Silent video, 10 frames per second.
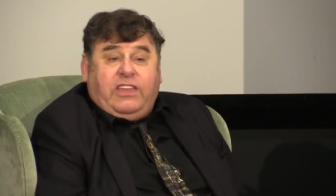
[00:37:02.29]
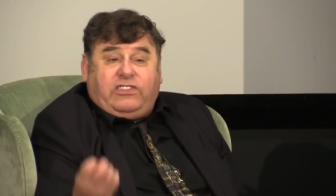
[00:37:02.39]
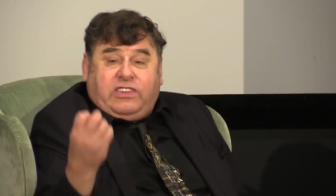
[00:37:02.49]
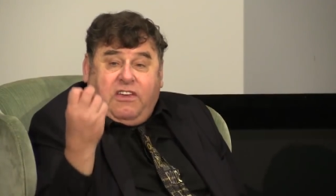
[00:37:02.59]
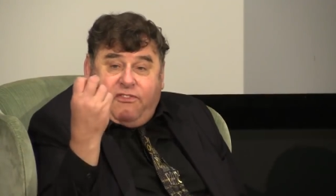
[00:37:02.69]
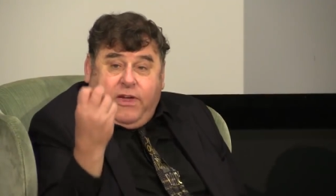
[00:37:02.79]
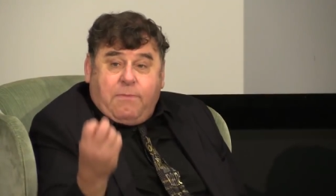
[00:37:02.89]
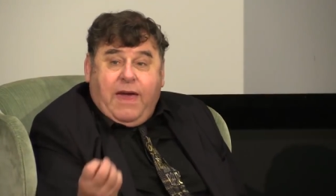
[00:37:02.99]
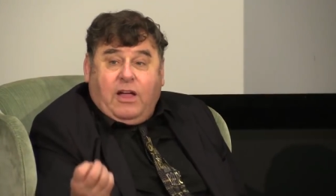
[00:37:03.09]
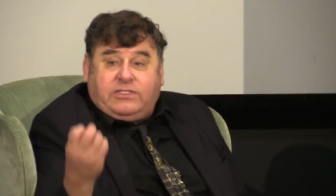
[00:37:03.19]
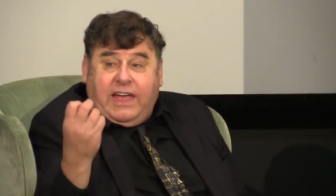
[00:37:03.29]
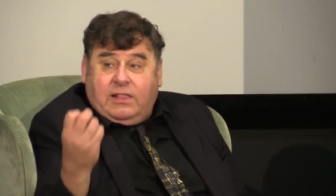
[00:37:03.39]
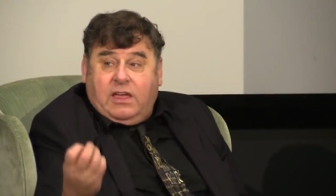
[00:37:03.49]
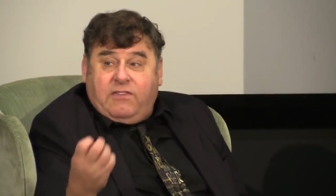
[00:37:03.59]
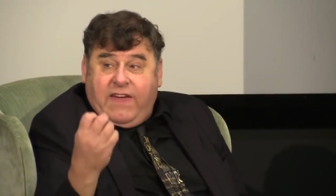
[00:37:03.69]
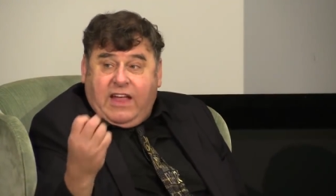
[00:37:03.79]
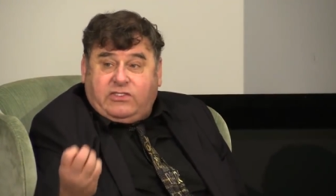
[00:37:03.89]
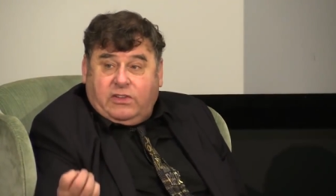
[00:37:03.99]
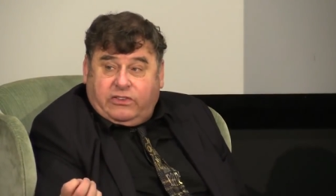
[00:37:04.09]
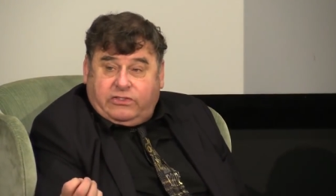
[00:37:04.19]
these female
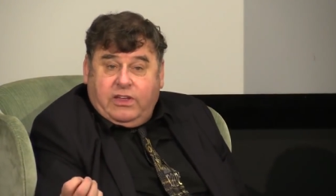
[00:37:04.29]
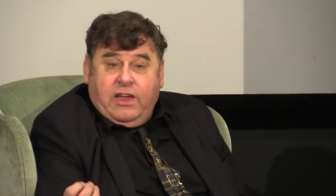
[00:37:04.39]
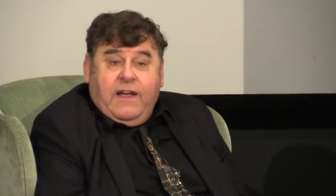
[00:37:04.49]
televangelists